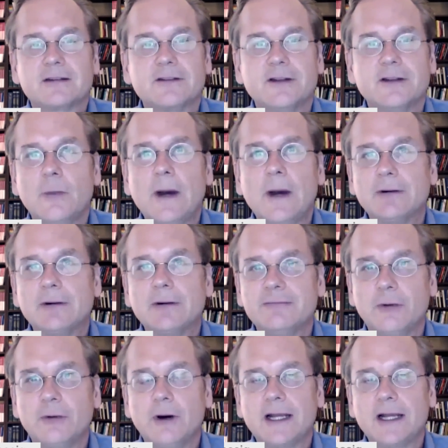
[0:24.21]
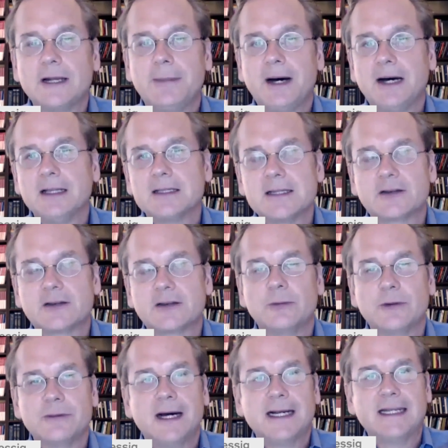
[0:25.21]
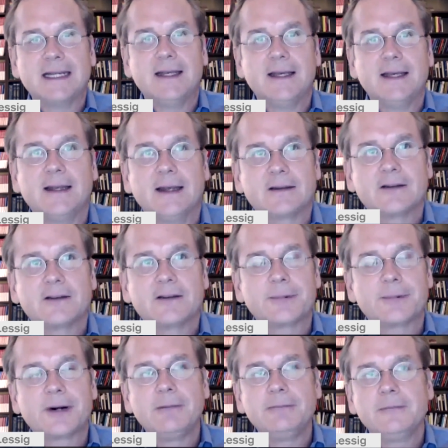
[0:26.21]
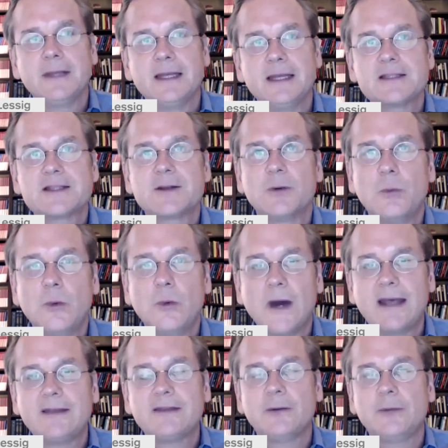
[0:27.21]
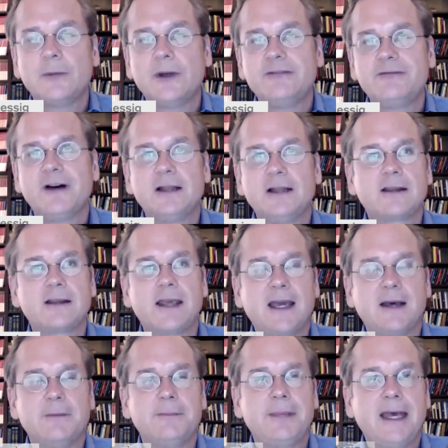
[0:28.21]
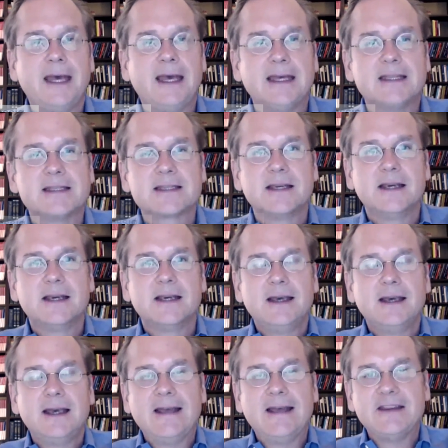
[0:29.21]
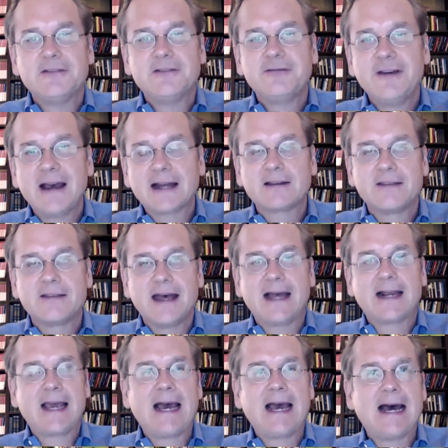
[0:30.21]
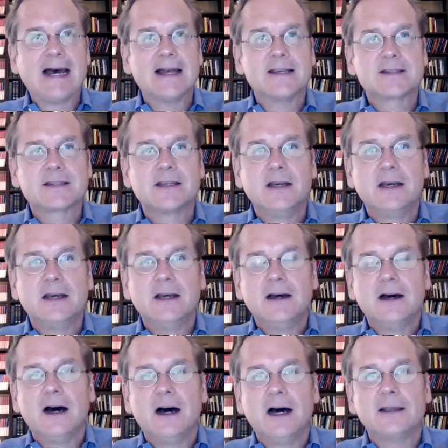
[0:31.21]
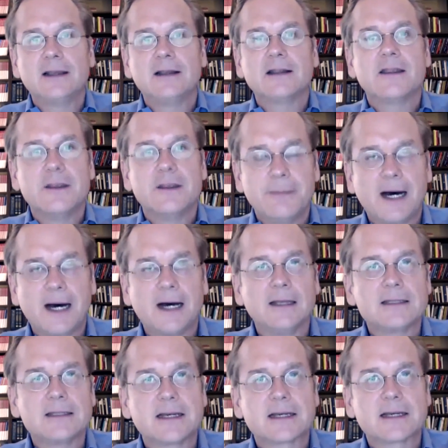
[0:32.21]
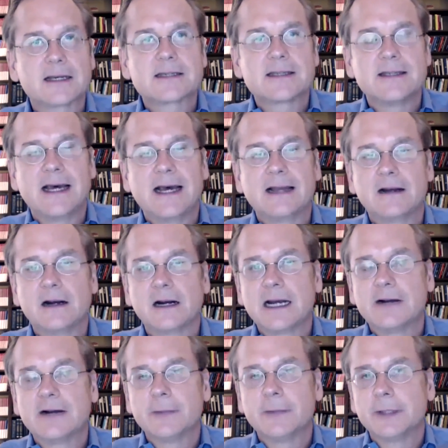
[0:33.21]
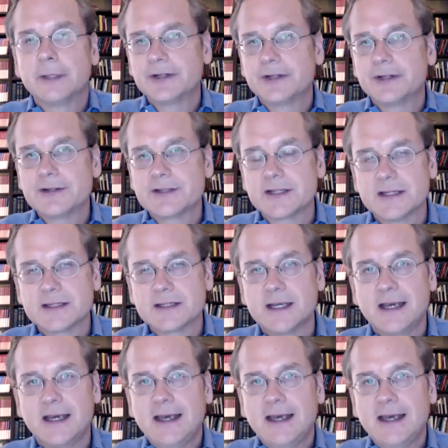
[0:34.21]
There's no way to avoid a politics with money in it. The problem is the way that we fund campaigns and the effect that has on the politics that our government produces.